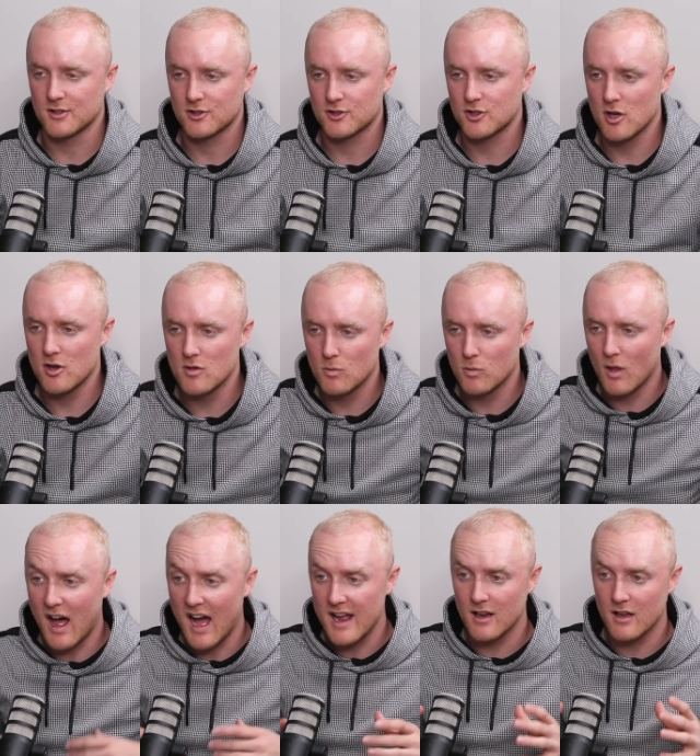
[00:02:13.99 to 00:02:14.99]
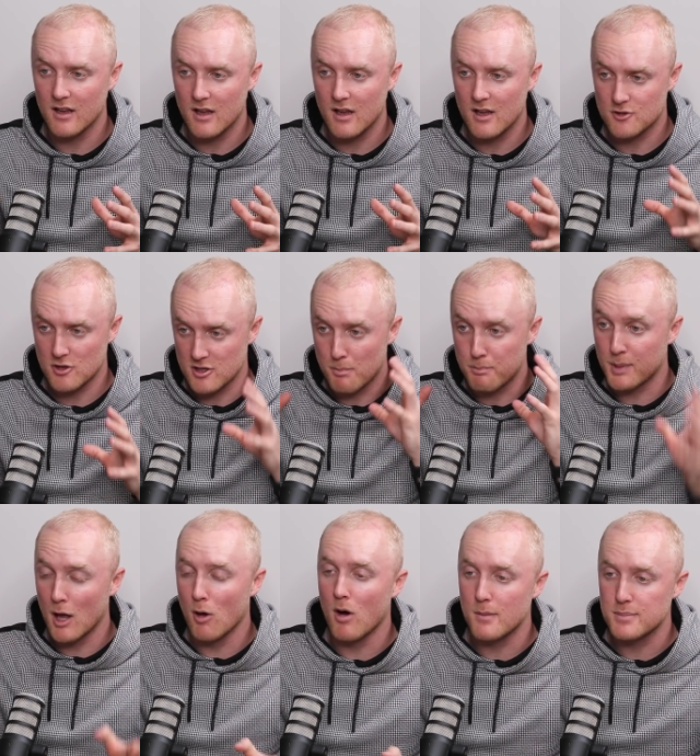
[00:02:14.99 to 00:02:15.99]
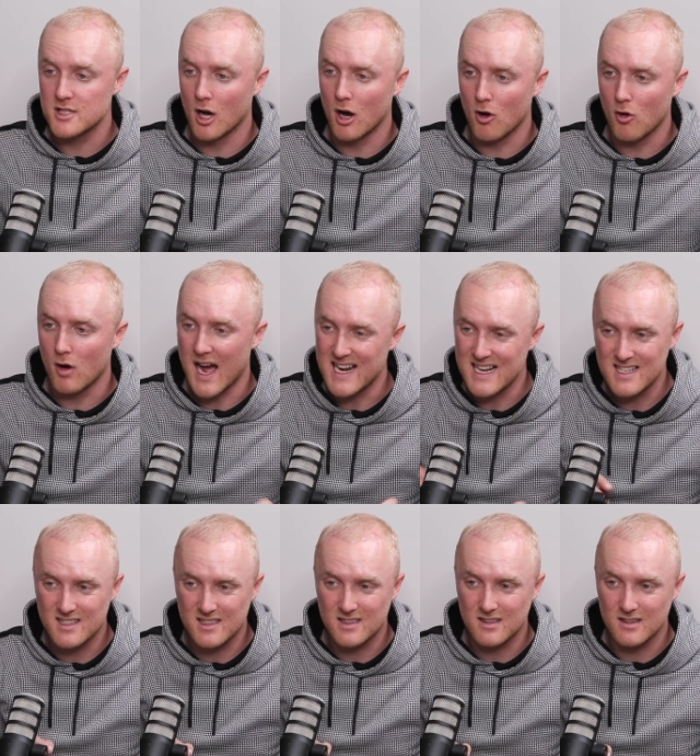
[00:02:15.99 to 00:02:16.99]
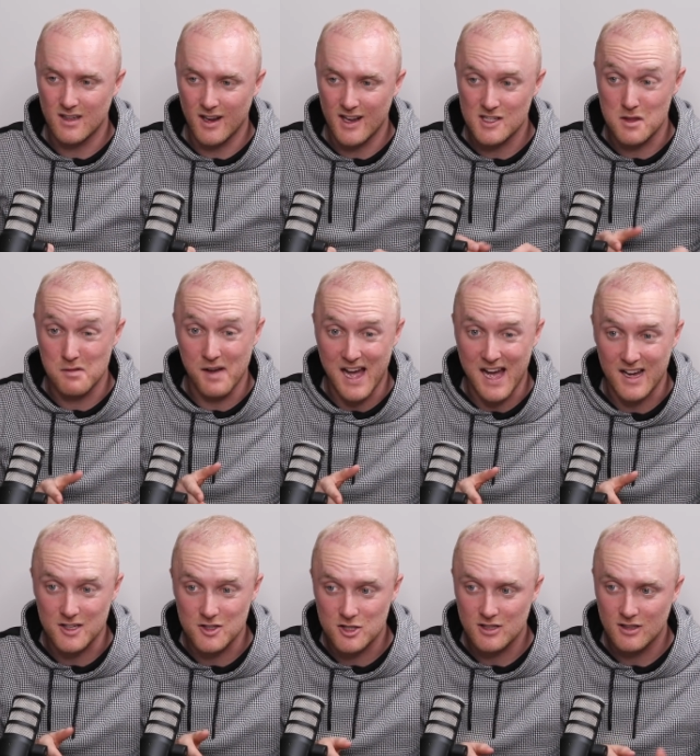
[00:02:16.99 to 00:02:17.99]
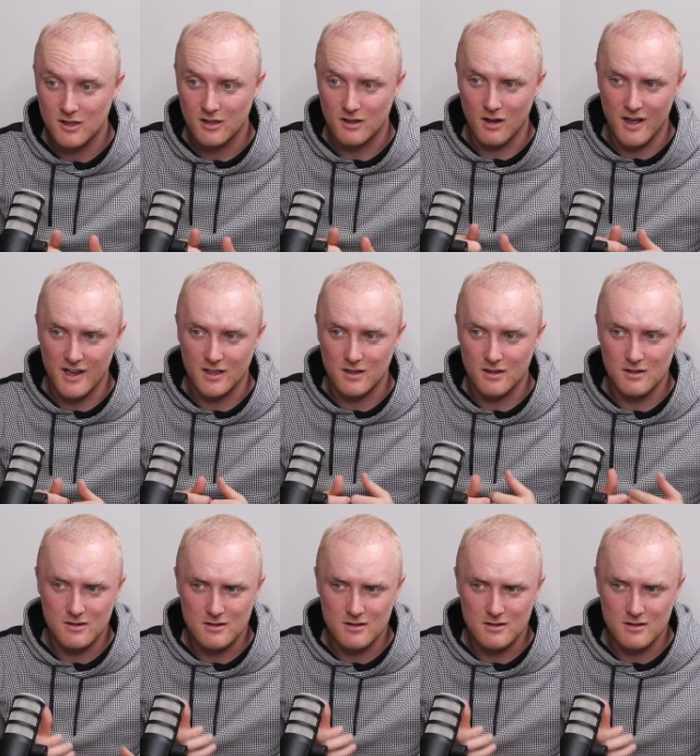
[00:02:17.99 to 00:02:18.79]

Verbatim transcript: So, like, so it's a blow up doll, and is is the vag like